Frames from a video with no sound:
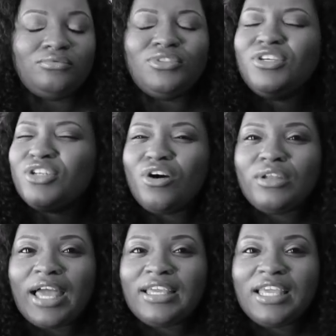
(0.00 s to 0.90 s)
you know,
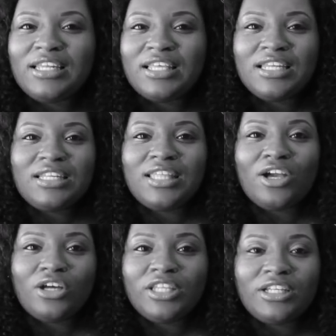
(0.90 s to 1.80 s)
like any
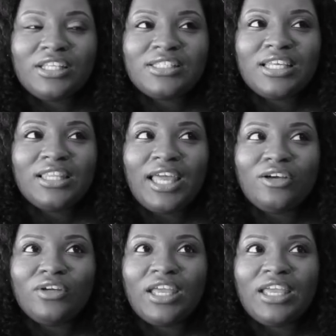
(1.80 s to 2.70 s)
anything on there that said like,
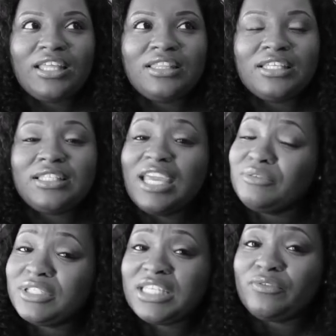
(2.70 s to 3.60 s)
okay, did they
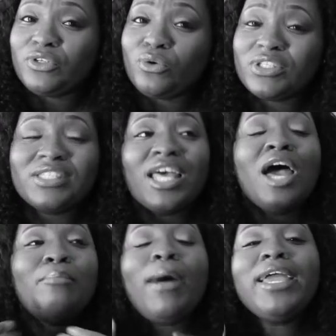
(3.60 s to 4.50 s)
receive a notice? Because
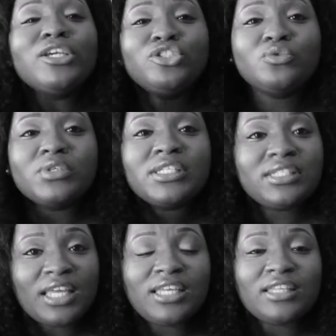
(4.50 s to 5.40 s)
my issue was
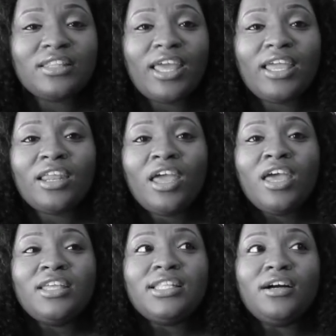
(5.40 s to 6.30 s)
thinking that,
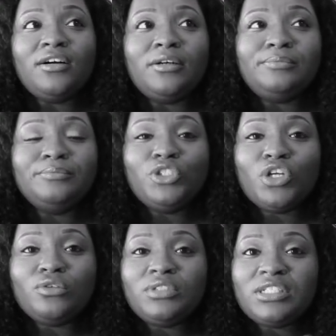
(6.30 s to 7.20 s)
um, you
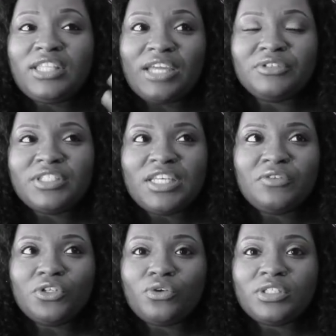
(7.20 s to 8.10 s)
know, did they receive
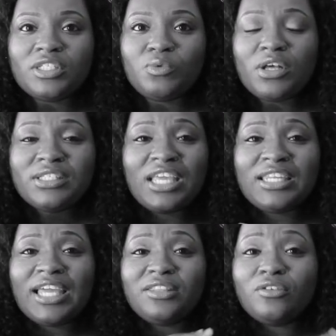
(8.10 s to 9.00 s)
a notice as well, saying
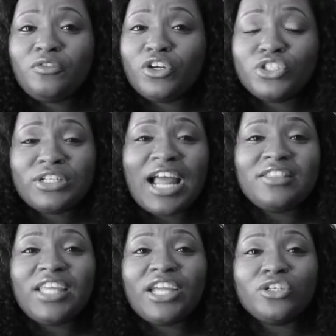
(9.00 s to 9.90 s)
like the funds are
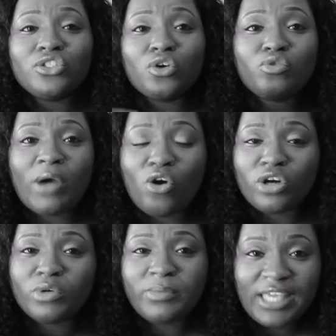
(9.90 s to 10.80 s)
not there, so my
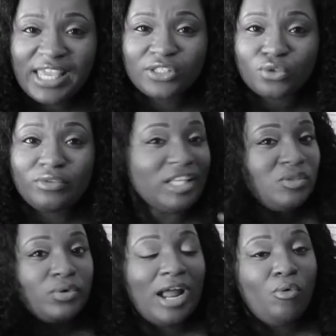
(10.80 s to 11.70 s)
order would be canceled.
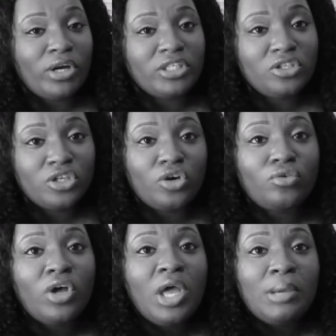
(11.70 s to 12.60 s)
That's what I wanted to
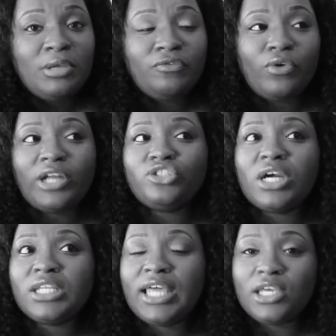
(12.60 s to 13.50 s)
know before I
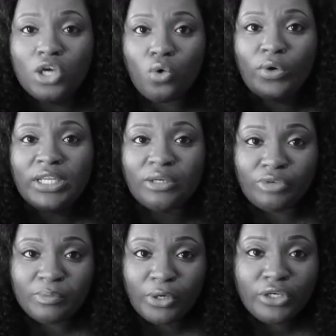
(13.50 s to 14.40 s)
try to like go in and
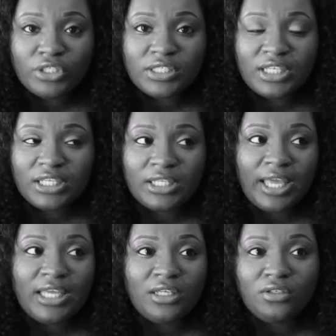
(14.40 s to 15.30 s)
repurchase
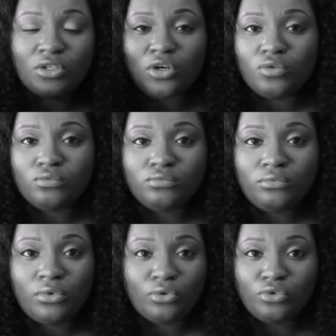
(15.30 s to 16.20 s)
like you know,
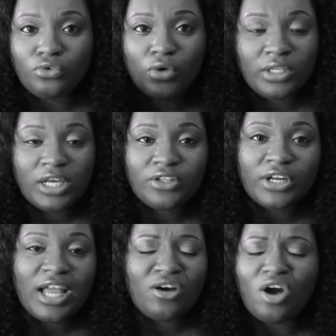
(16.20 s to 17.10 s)
through another
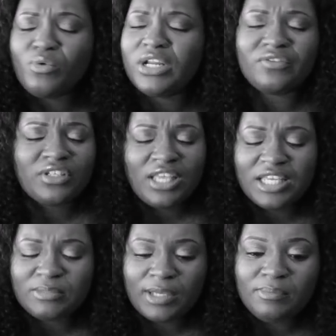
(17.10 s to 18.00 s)
account or whatever the
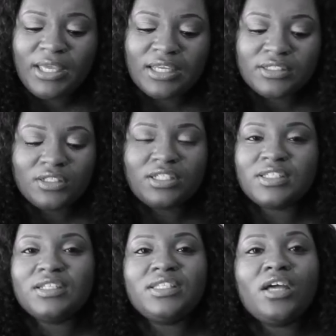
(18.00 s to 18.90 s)
case may be until this
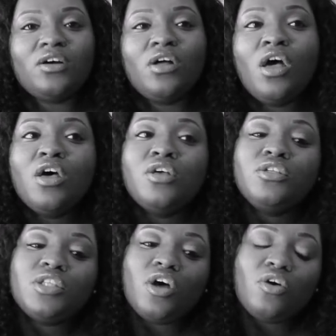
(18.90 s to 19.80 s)
gets settled.
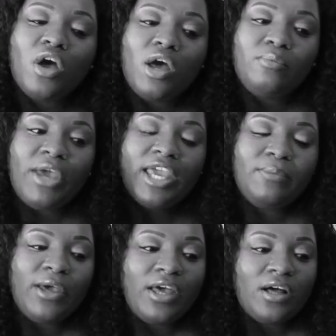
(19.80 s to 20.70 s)
So
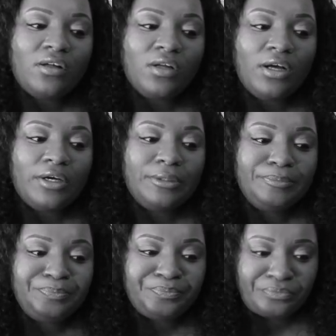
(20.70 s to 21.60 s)
PayPal,
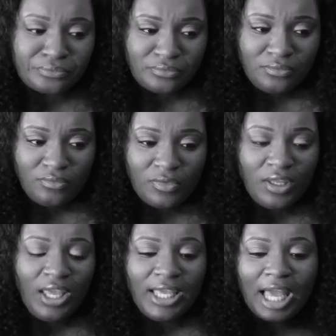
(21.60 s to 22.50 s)
um,
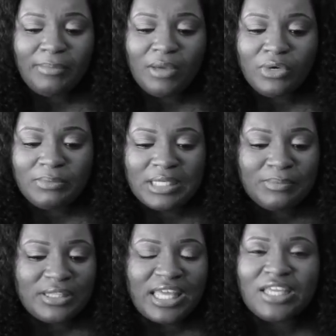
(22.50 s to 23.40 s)
had got back with me,
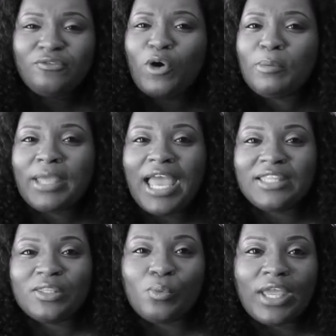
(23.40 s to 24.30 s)
but they informed me I
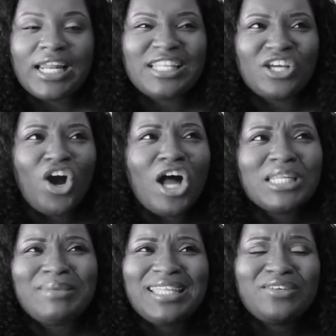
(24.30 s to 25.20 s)
had to wait, I had to call
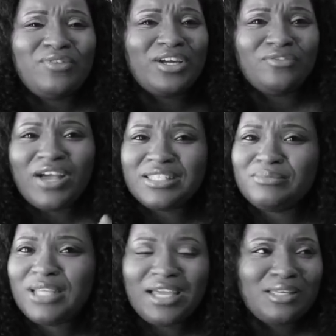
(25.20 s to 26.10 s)
them, I had to verify
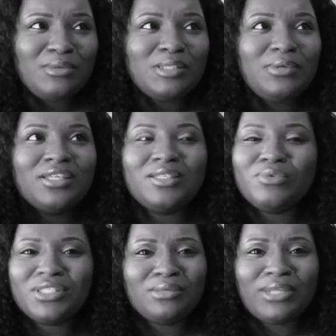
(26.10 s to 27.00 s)
some documents because it
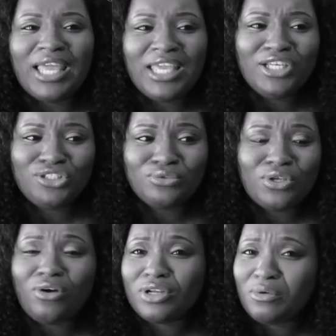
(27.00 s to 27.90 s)
was some like issues
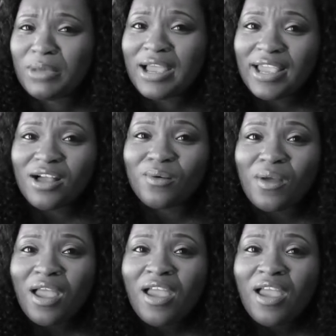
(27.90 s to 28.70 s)
going on with my account